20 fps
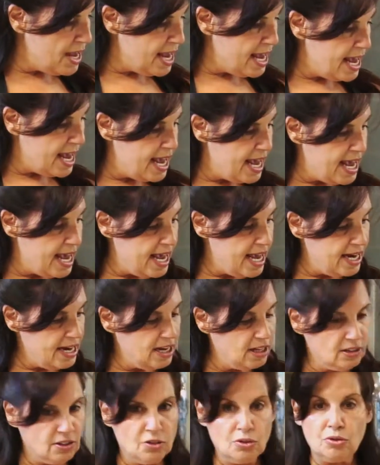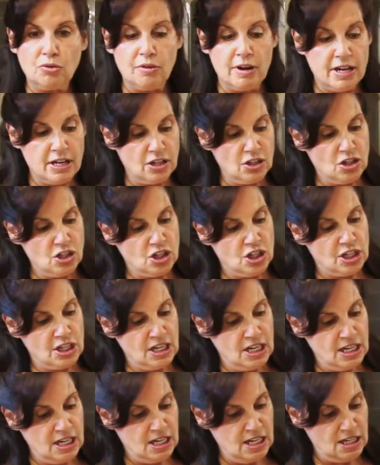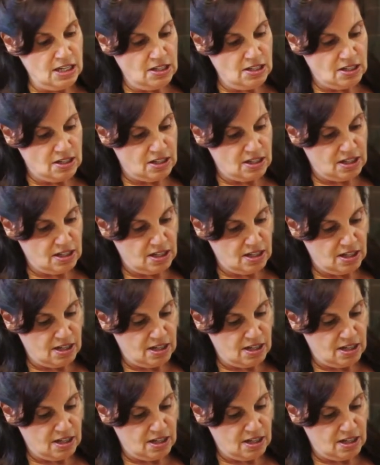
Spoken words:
add a little grated cheese.